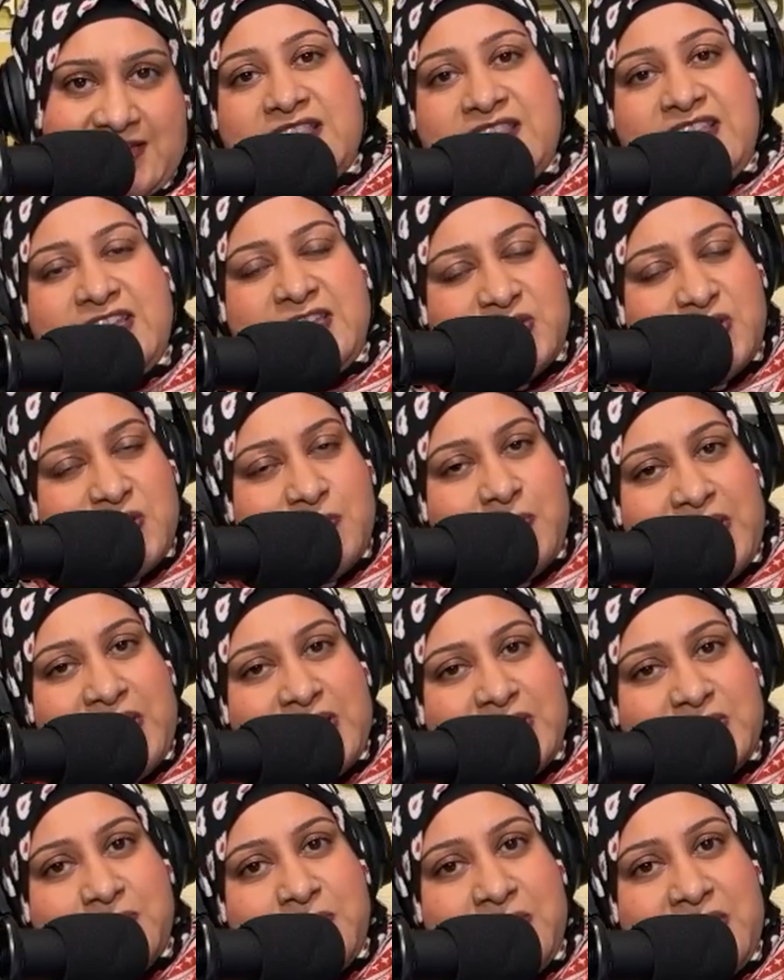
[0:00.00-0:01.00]
This
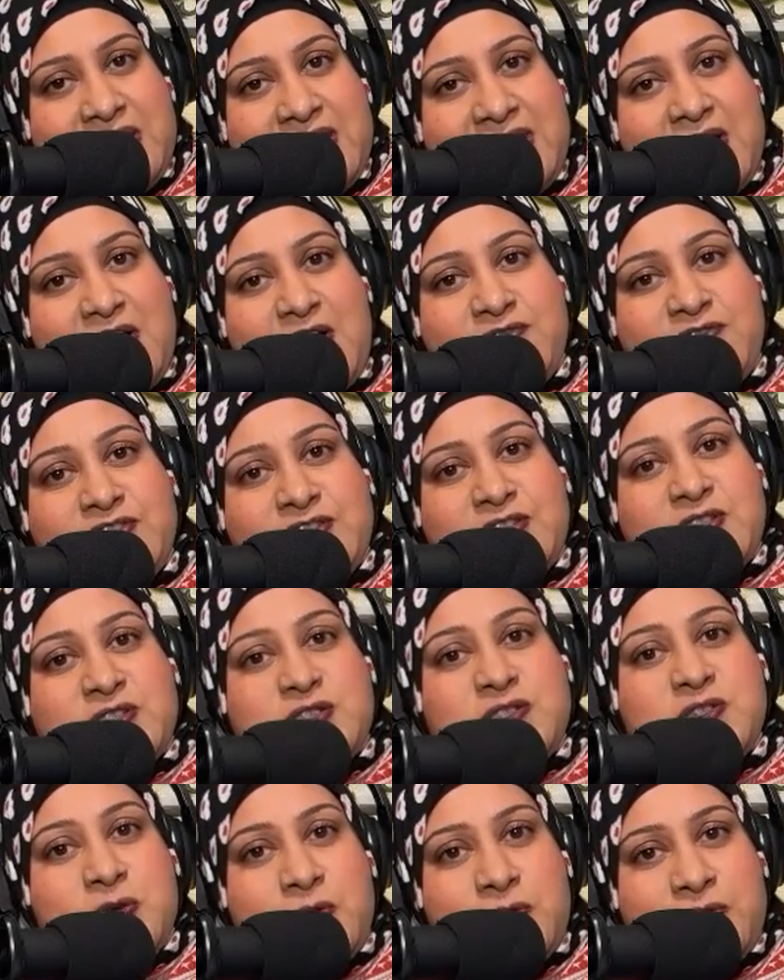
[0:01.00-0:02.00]
reminds me of a
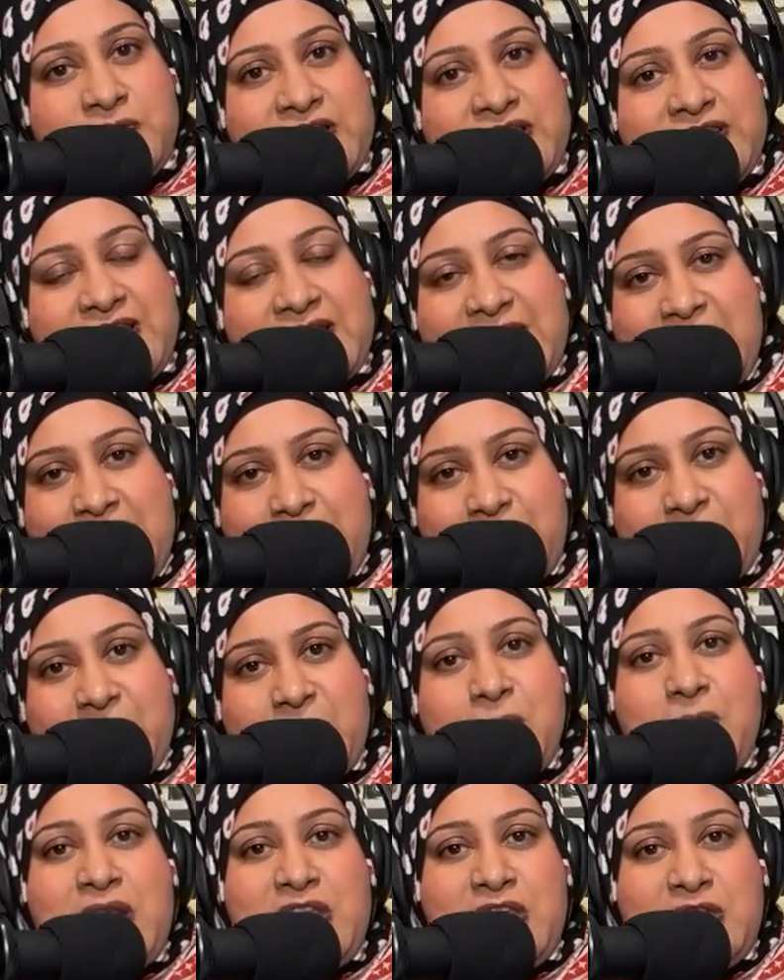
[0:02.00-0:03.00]
story that
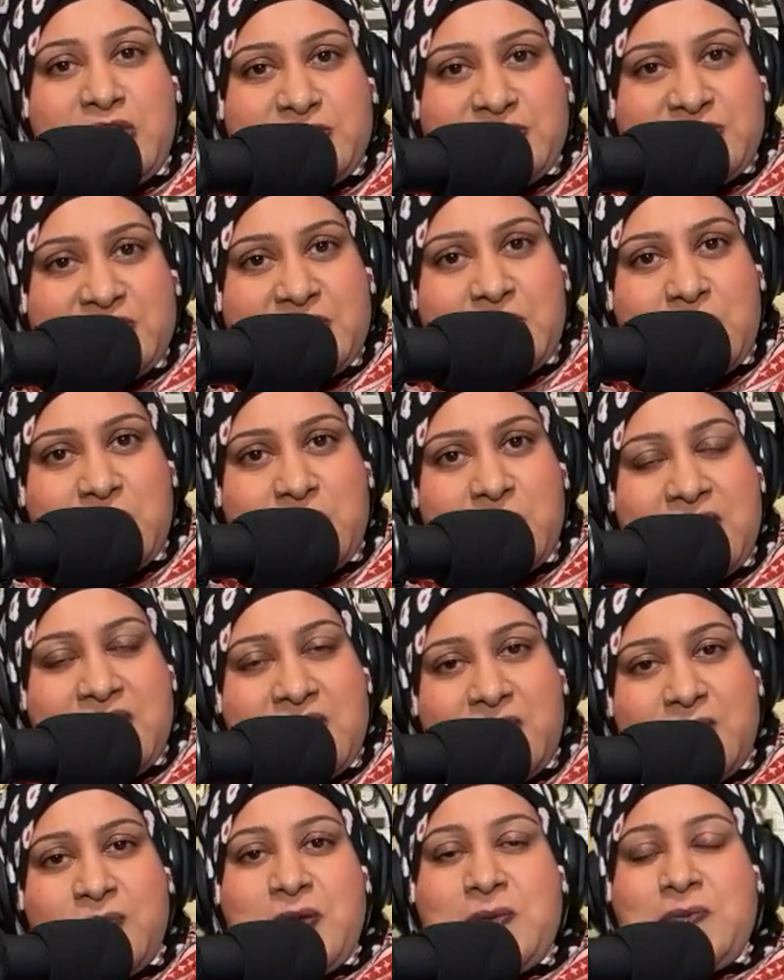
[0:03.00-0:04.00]
happened many years ago
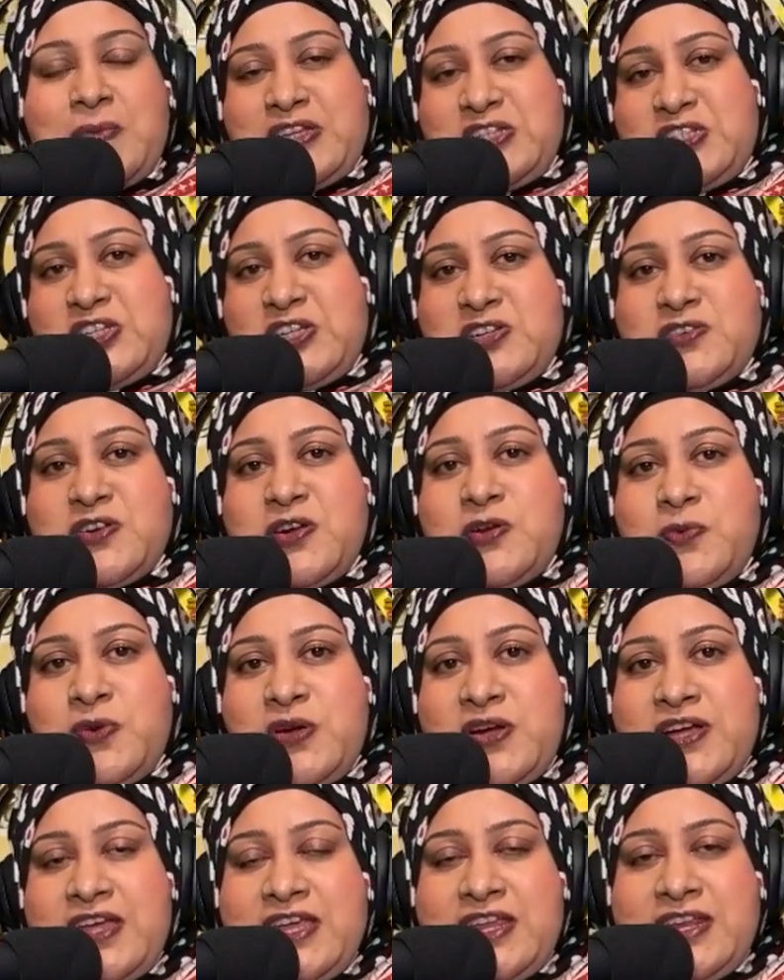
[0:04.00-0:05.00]
when my children
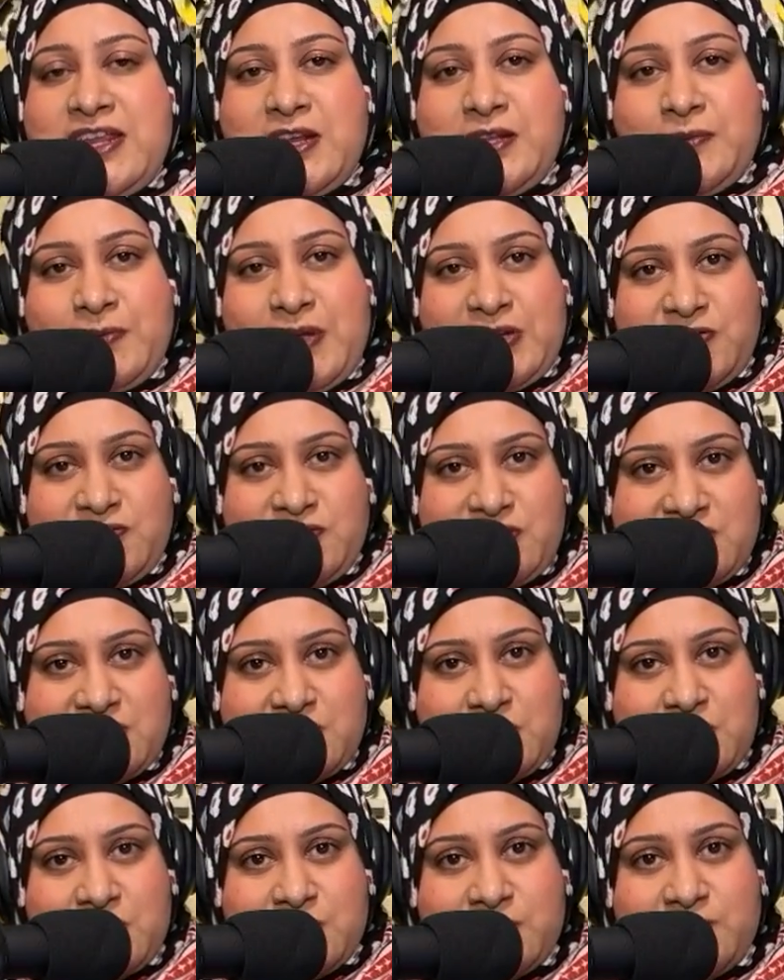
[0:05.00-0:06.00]
were in elementary
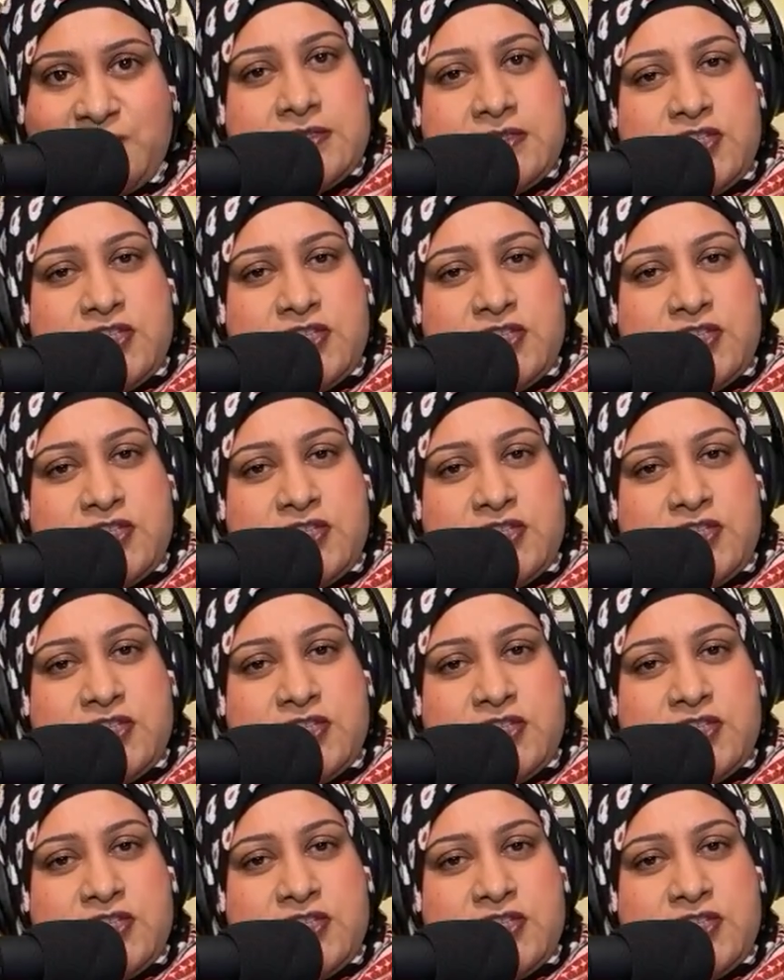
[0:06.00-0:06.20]
school.